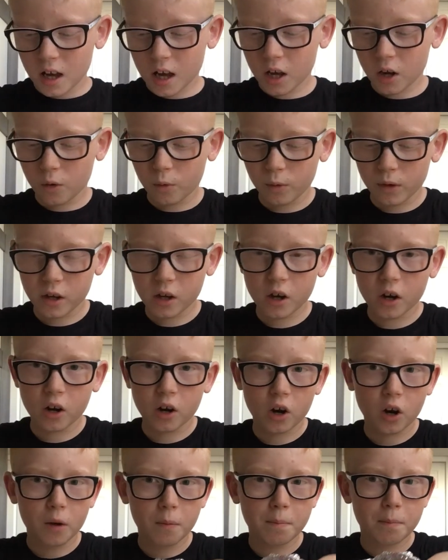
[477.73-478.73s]
and we got
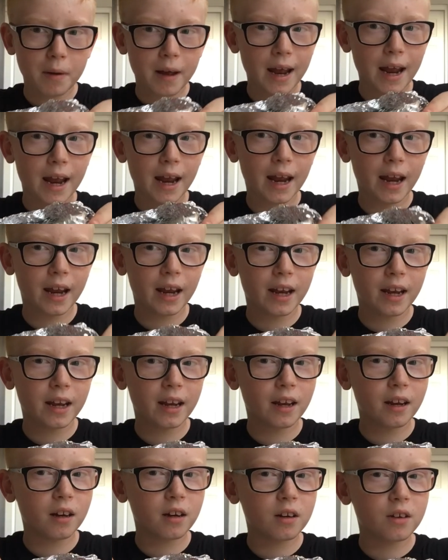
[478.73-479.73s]
our
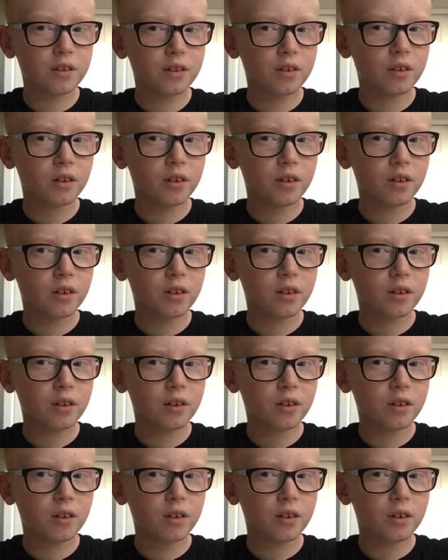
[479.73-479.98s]
paint,